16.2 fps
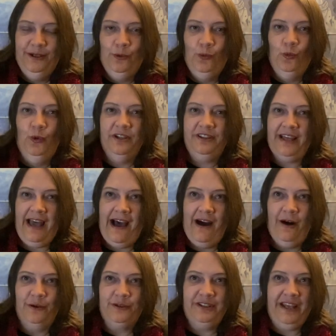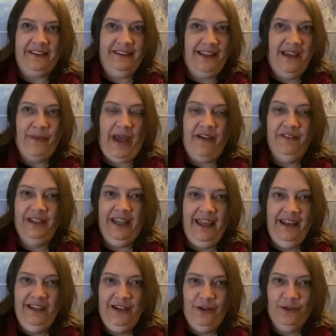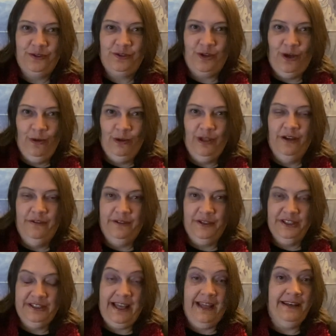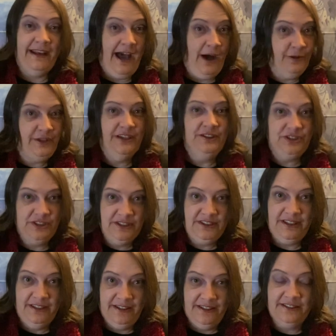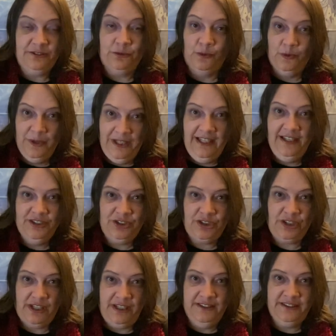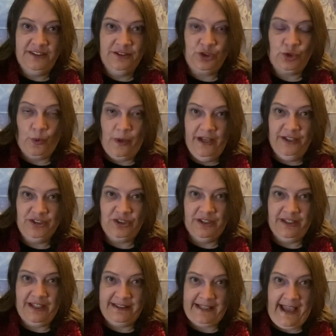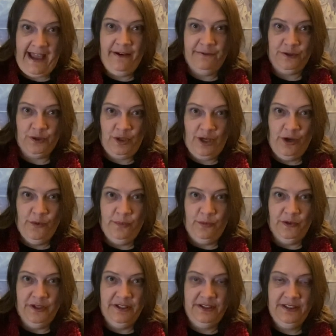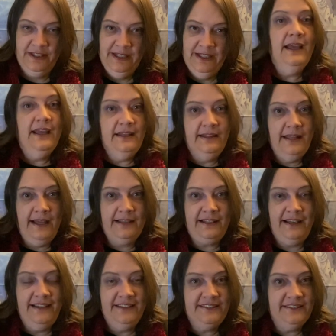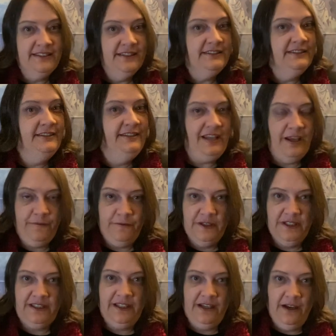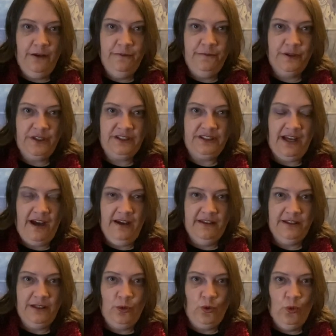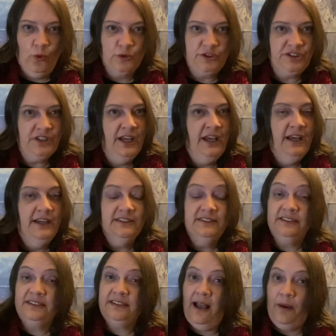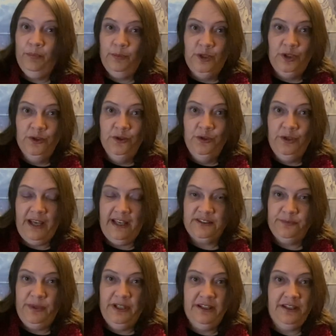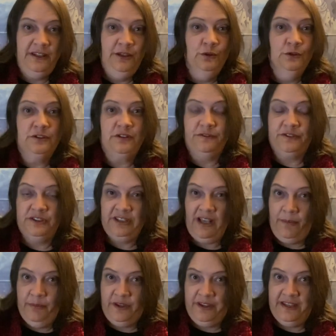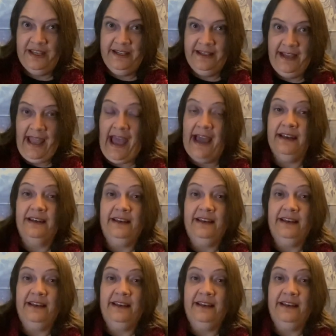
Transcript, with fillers: without them having any control over it, and now they're just in this really shitty situation that they have to cope with. In that case, definitely go for the tithing courts. Some dude has been accused of something, and